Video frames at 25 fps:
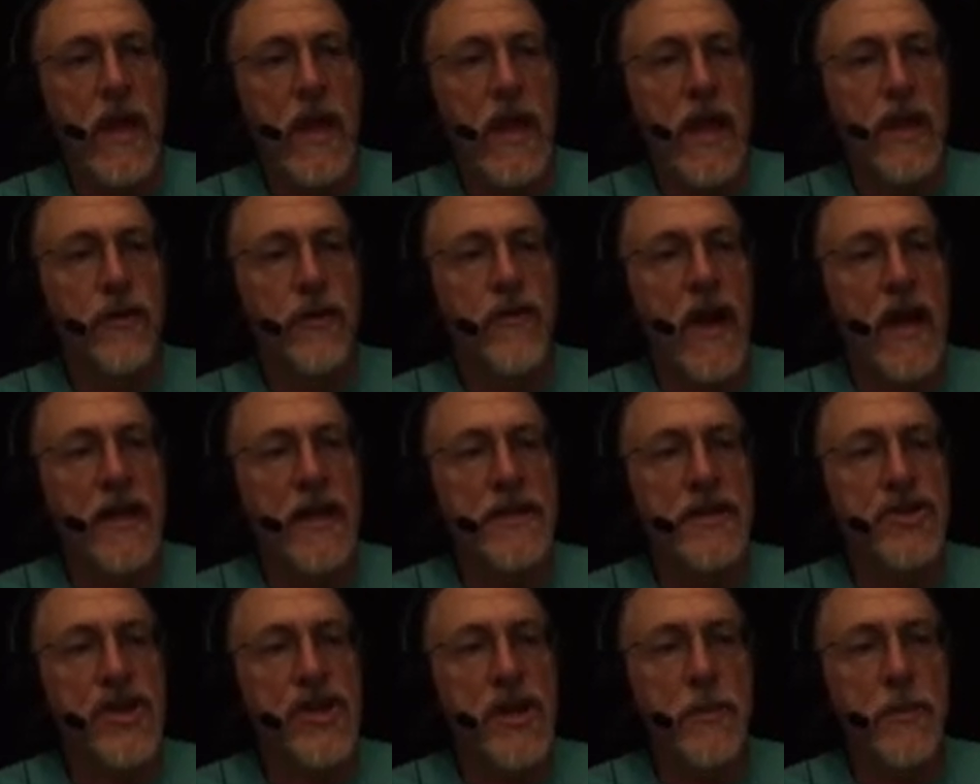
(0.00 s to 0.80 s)
You've got
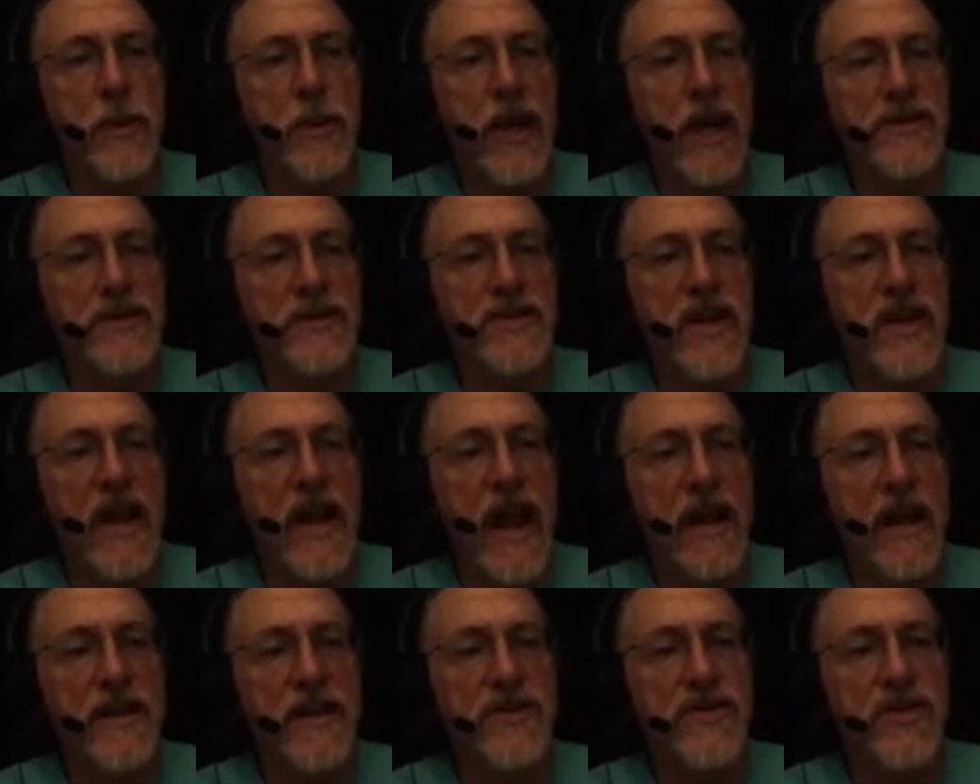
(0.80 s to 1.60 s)
the GPS
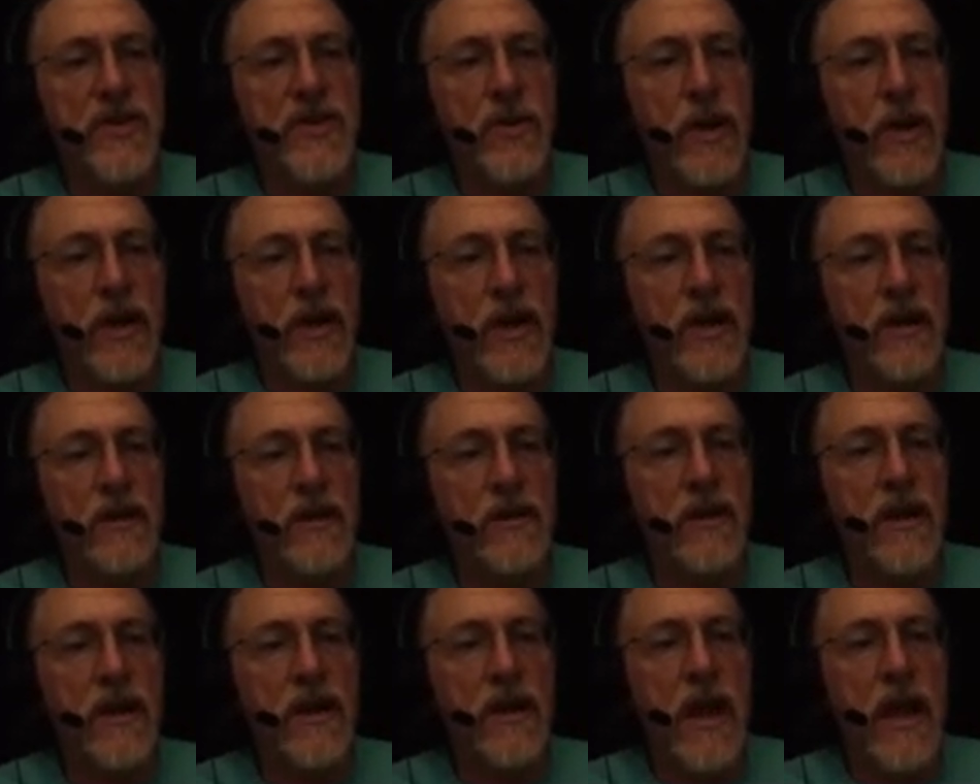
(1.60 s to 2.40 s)
status
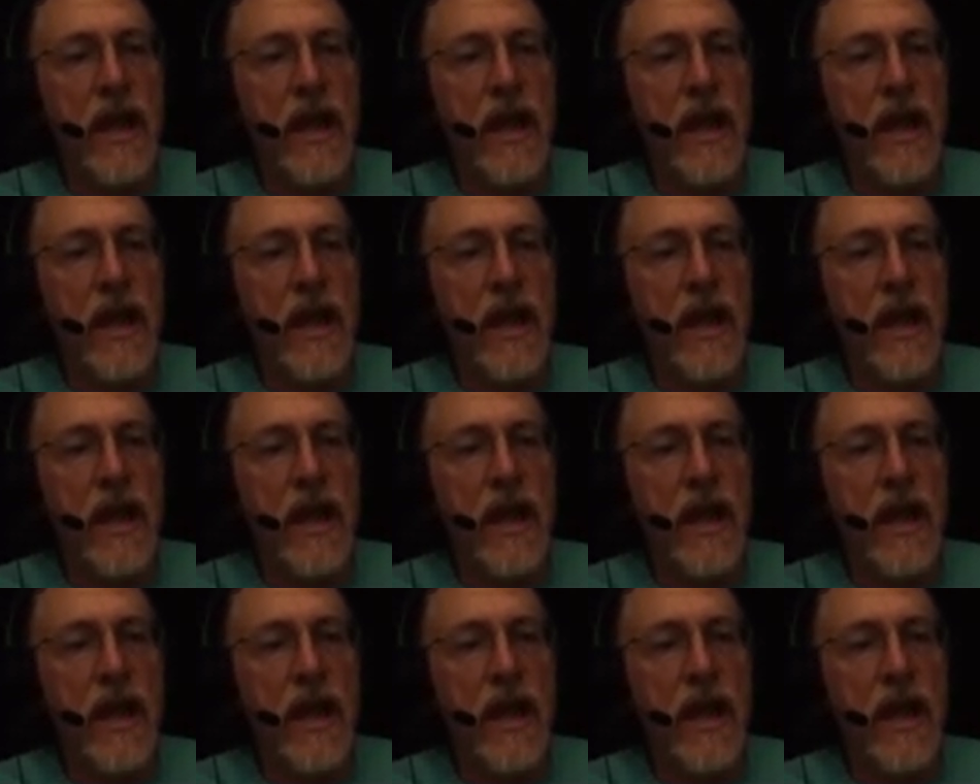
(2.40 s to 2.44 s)
screen.